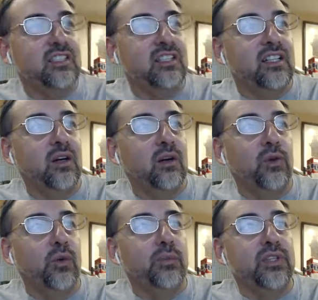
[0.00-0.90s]

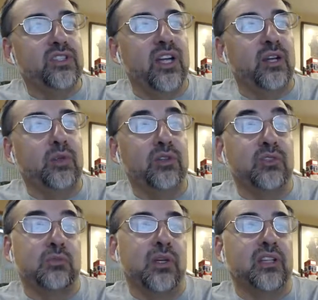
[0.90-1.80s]
Hope it's not
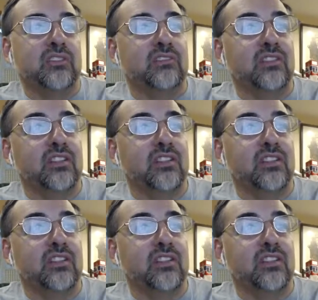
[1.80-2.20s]
abused, but it's